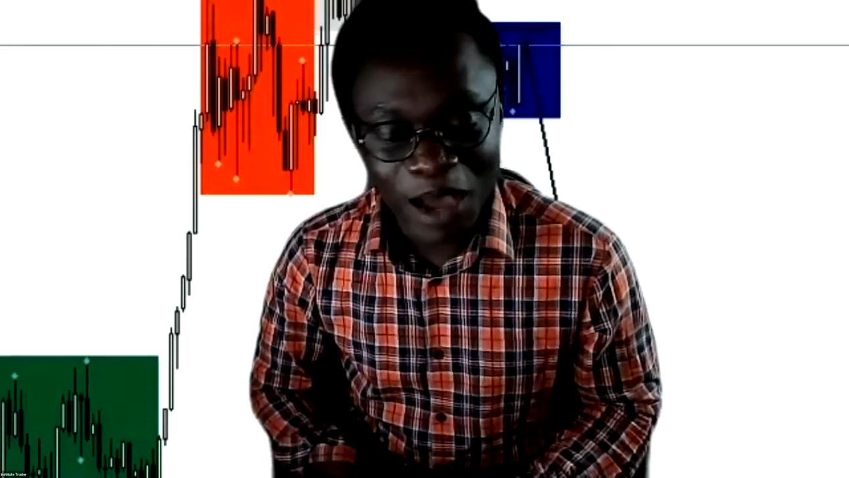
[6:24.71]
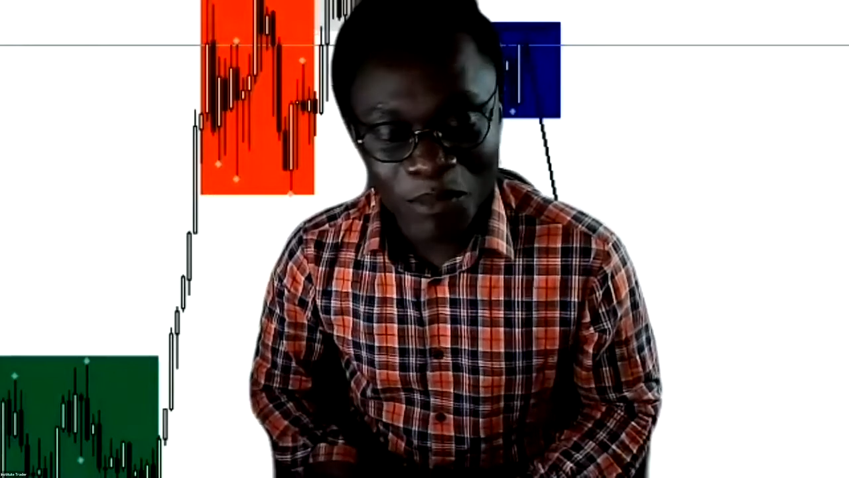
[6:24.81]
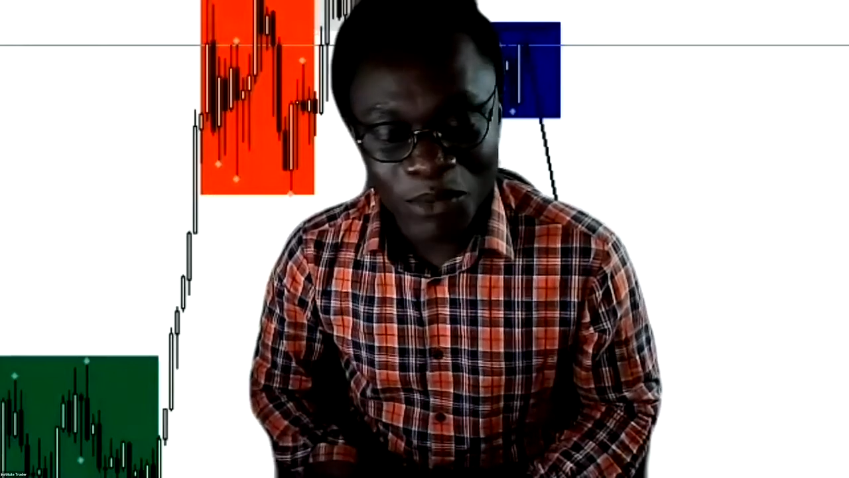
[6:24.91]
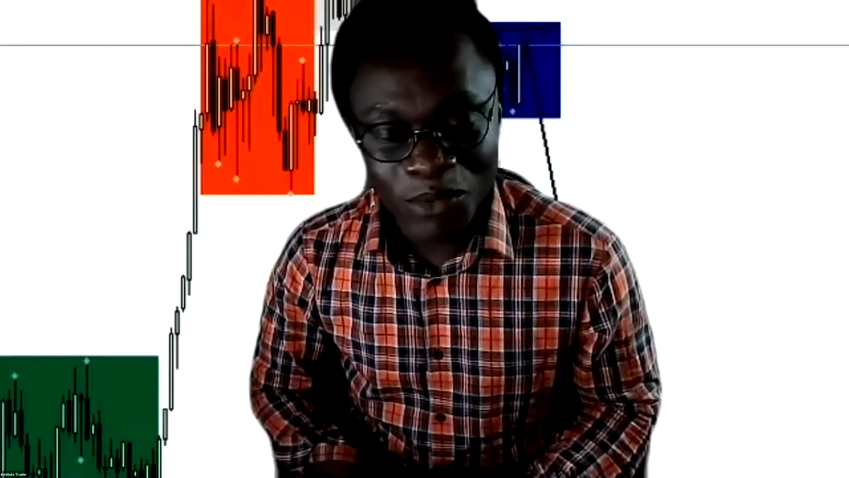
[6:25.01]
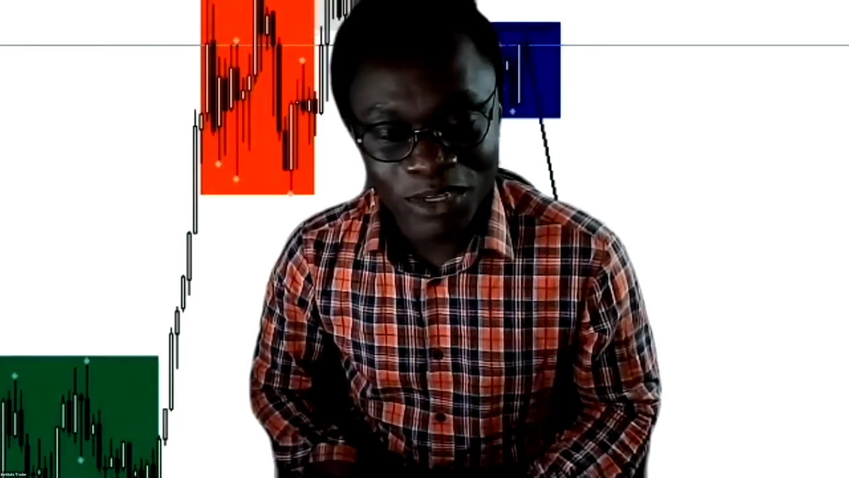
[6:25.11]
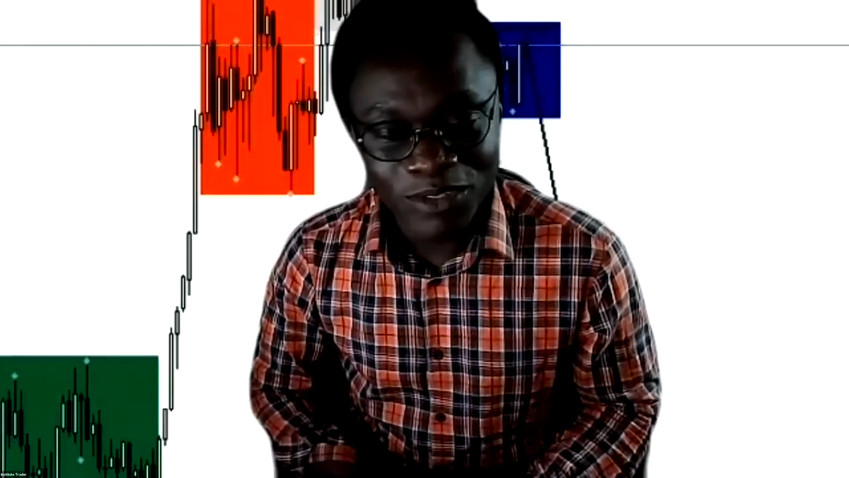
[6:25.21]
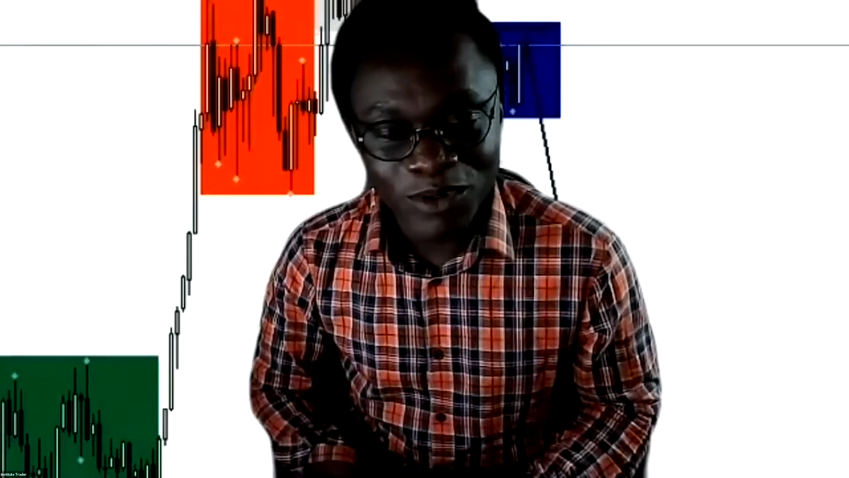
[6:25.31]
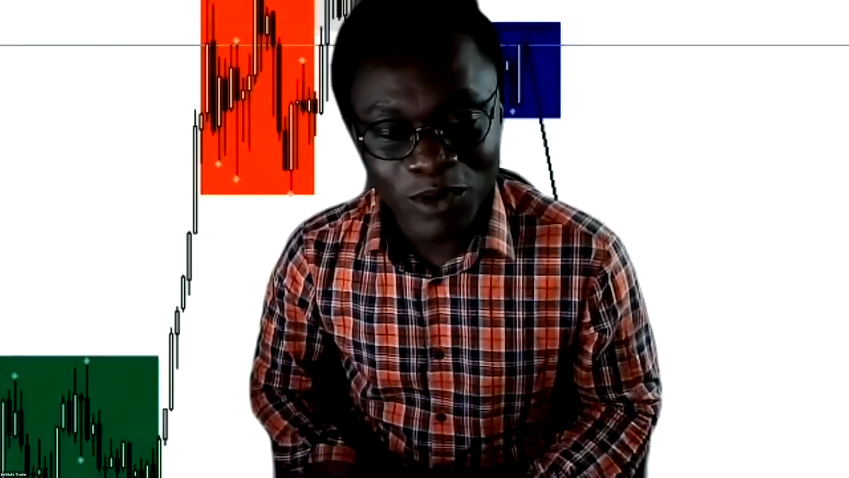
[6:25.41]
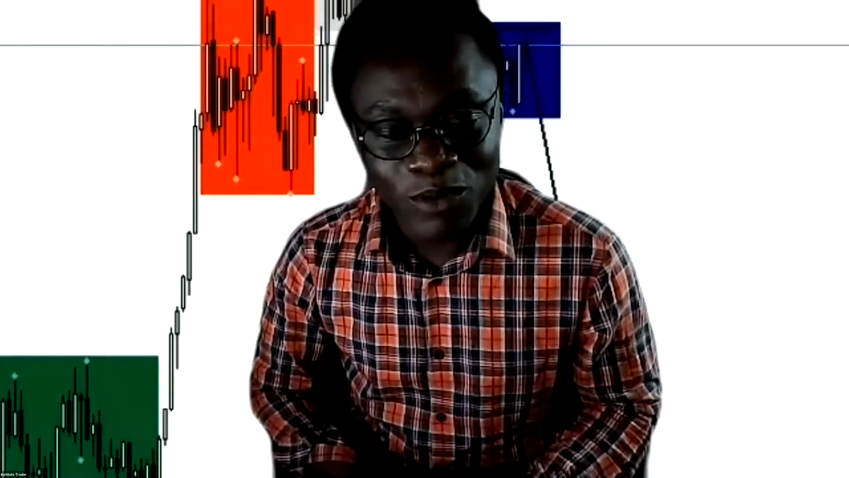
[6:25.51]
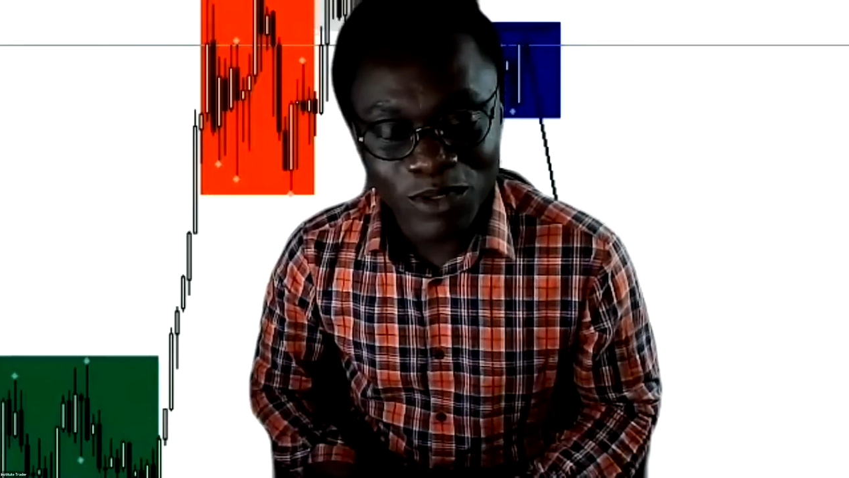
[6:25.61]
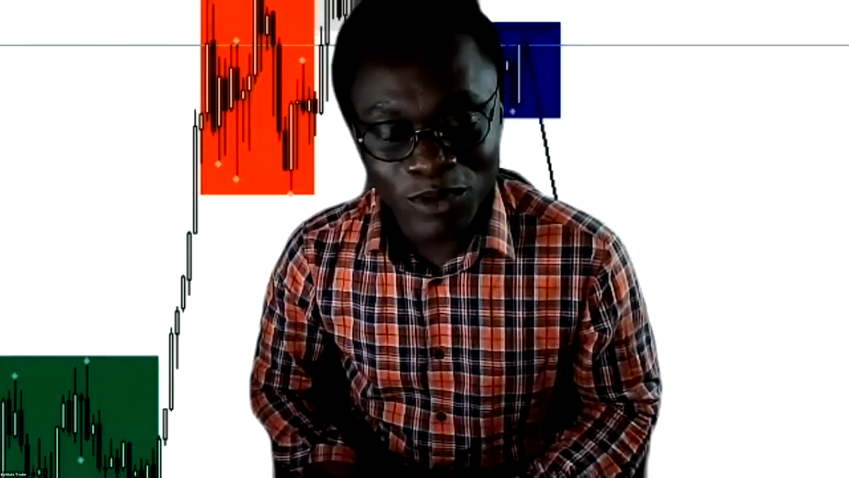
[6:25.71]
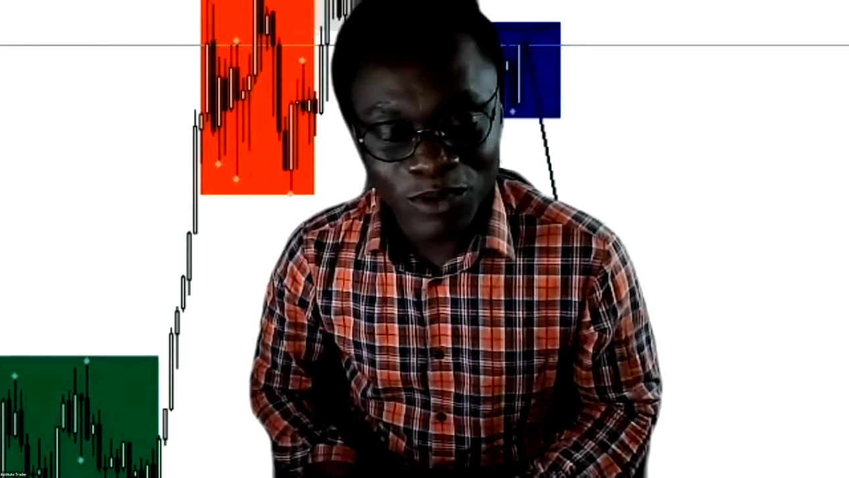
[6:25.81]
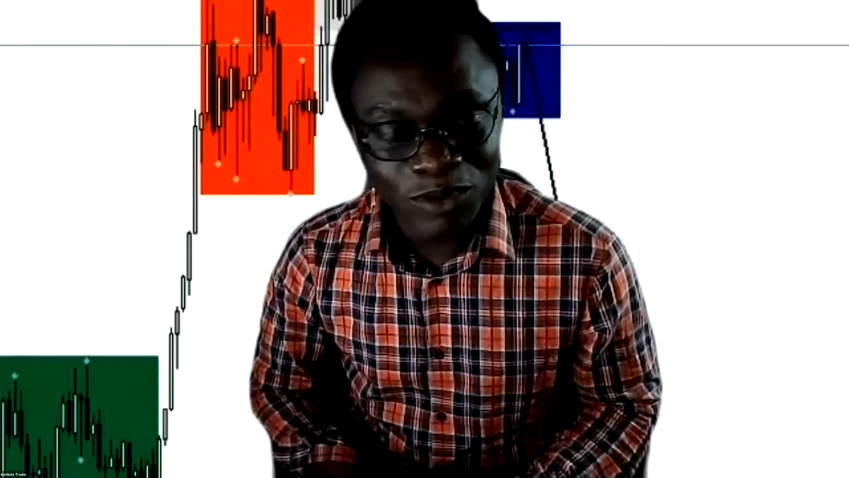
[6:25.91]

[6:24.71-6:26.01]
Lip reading: Apple is always on